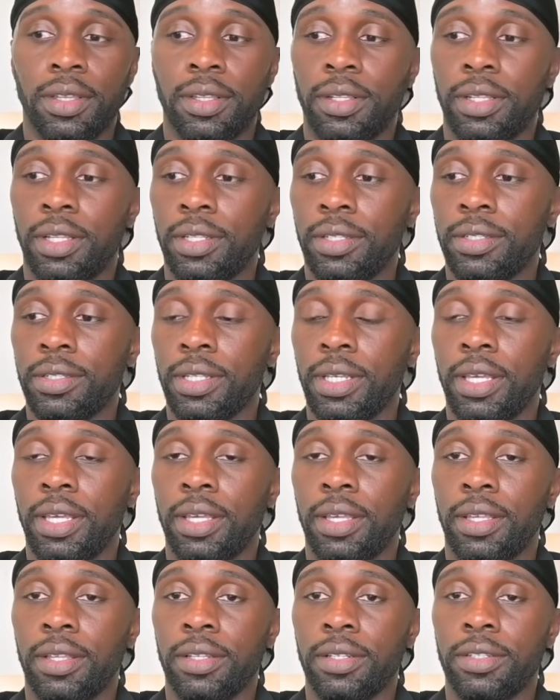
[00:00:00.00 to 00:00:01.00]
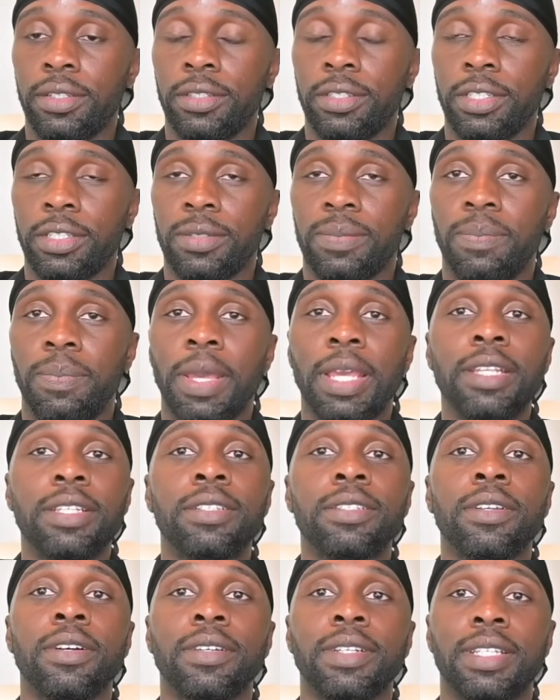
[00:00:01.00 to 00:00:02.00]
This is just
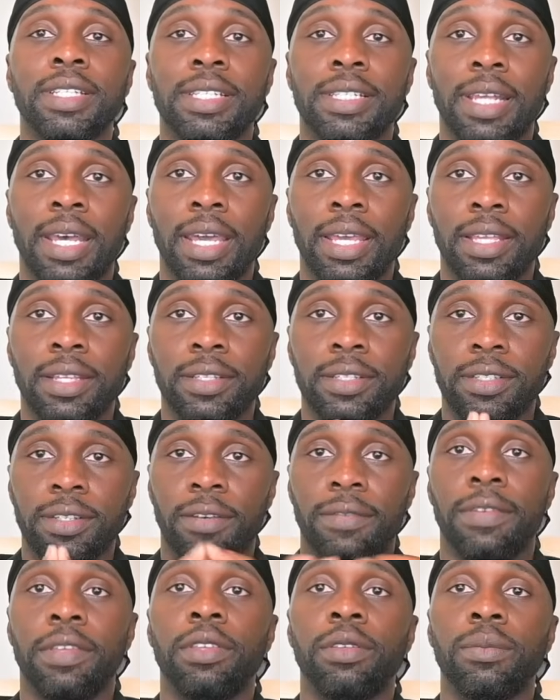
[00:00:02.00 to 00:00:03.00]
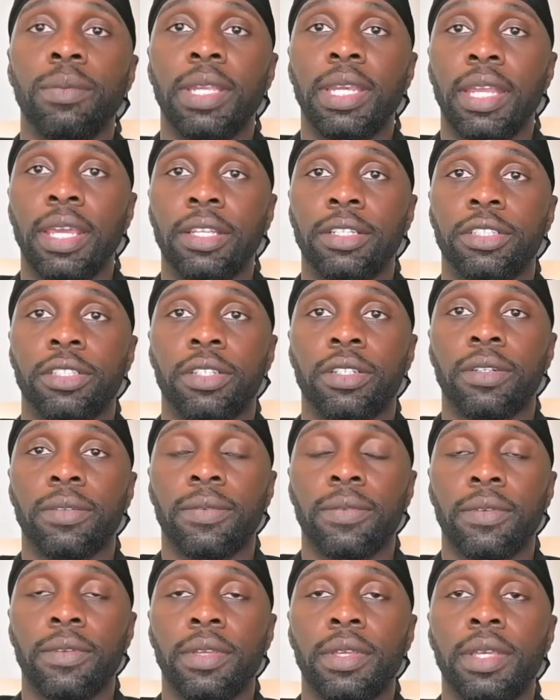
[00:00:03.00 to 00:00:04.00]
based on the science of human nature.
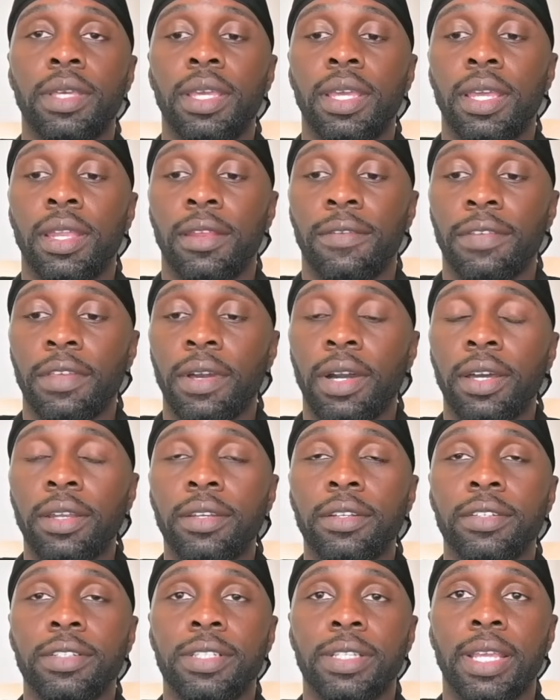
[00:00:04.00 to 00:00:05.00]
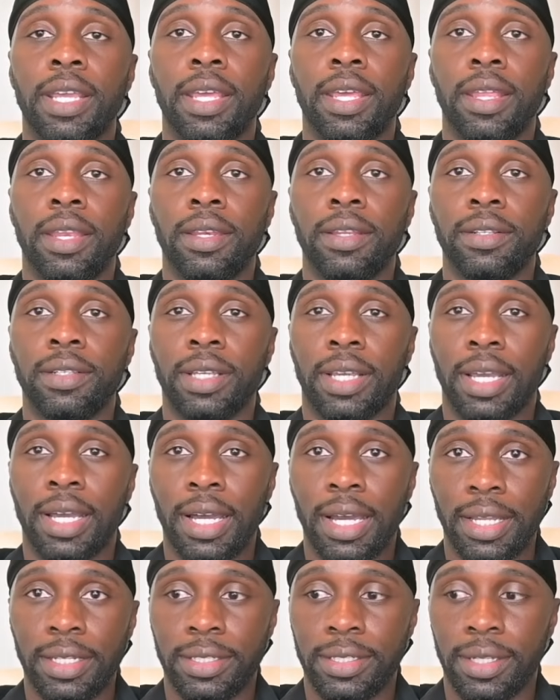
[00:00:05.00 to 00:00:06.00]
And if you understand the
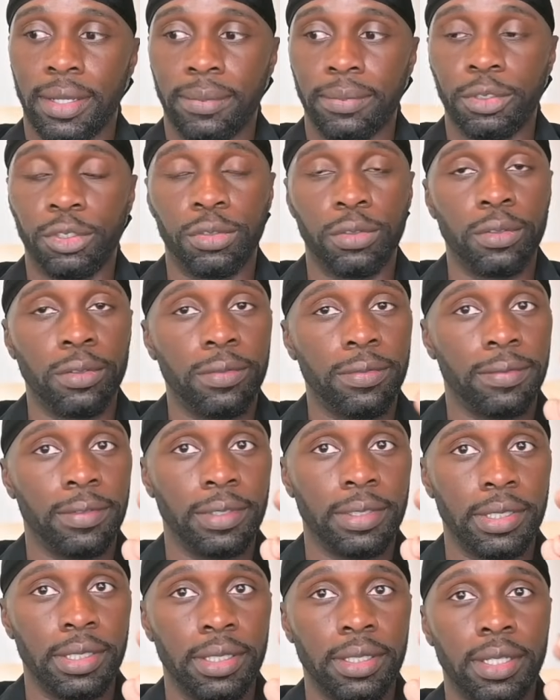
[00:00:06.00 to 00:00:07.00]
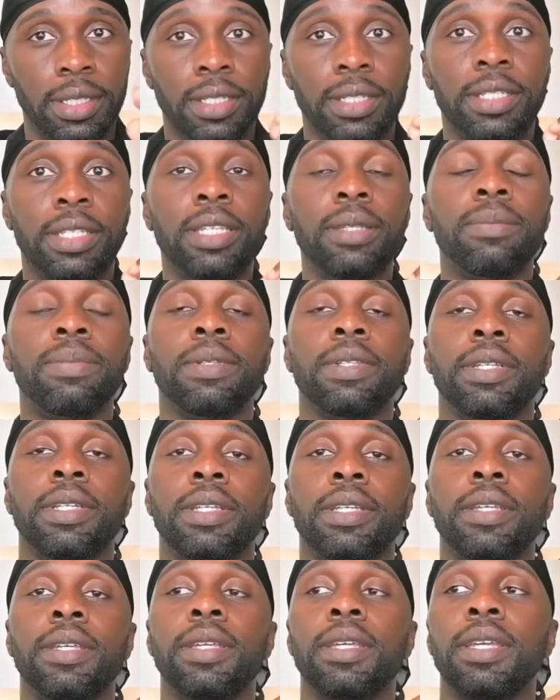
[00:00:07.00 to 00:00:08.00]
concept truthfully and deeply,
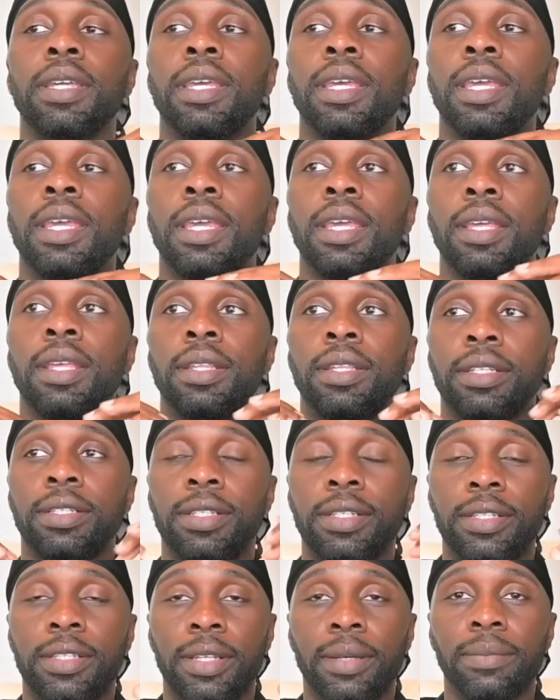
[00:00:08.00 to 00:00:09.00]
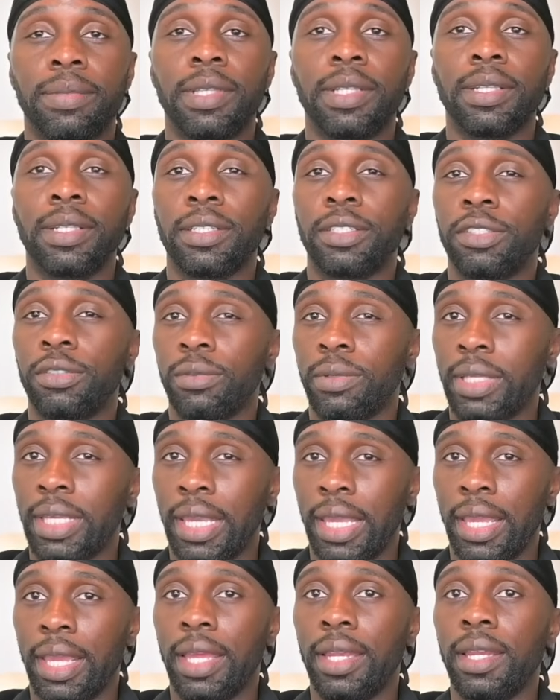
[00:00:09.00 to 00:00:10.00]
this is something that you
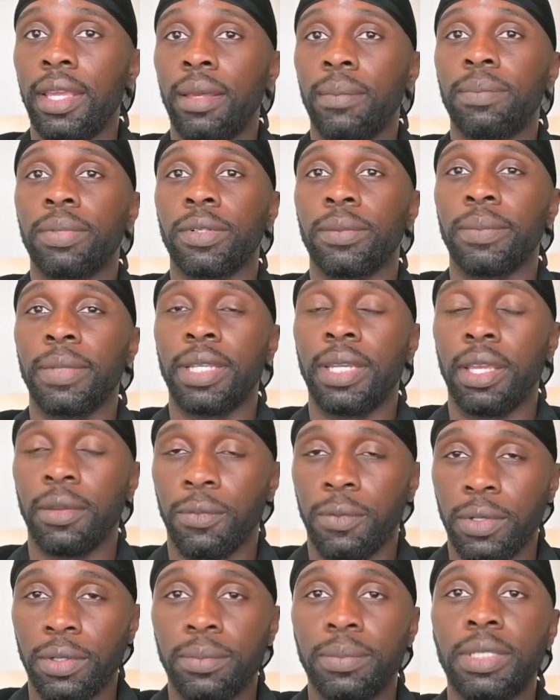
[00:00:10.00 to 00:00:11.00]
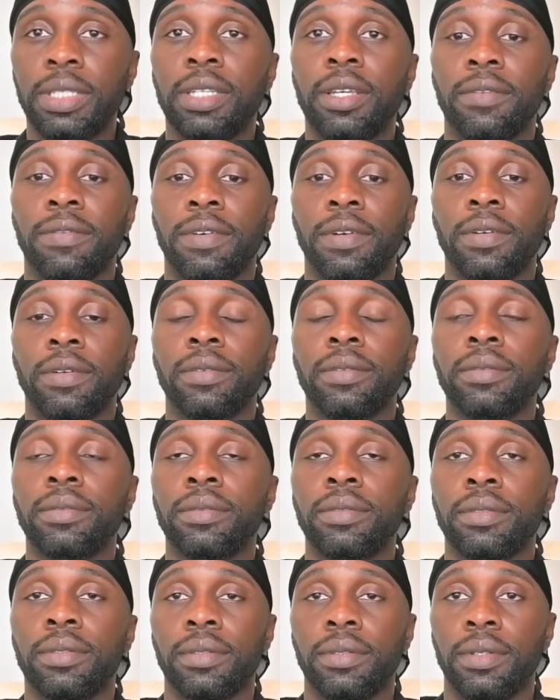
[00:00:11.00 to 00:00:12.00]
can implement. It will be difficult.
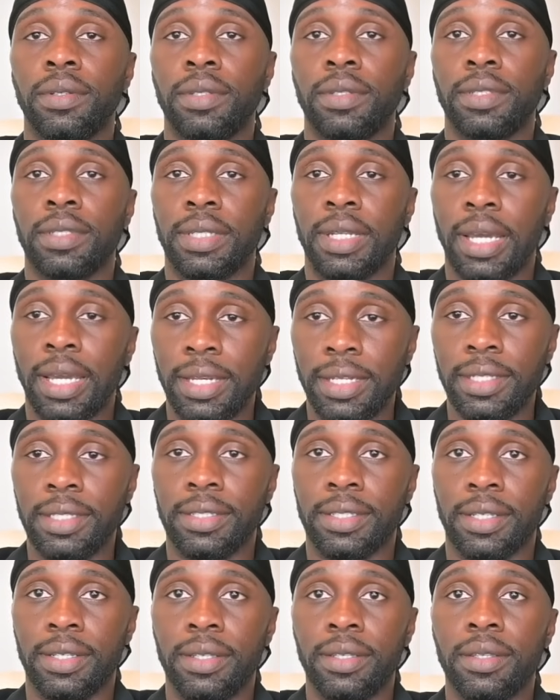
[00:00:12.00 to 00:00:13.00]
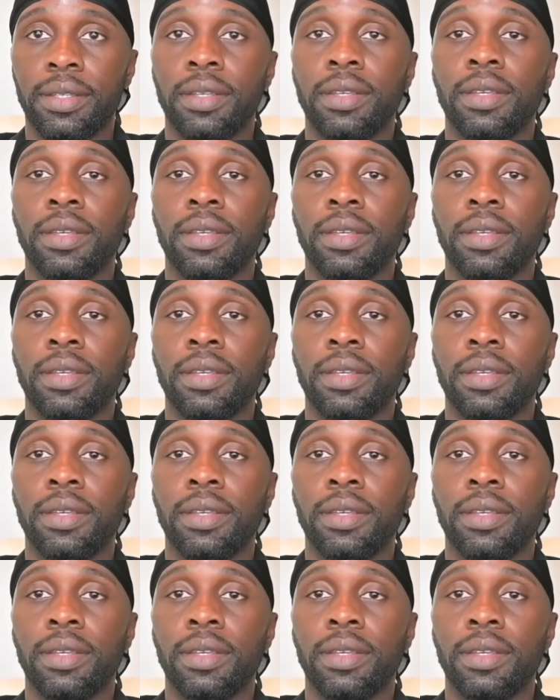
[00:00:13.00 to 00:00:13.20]
It's not easy.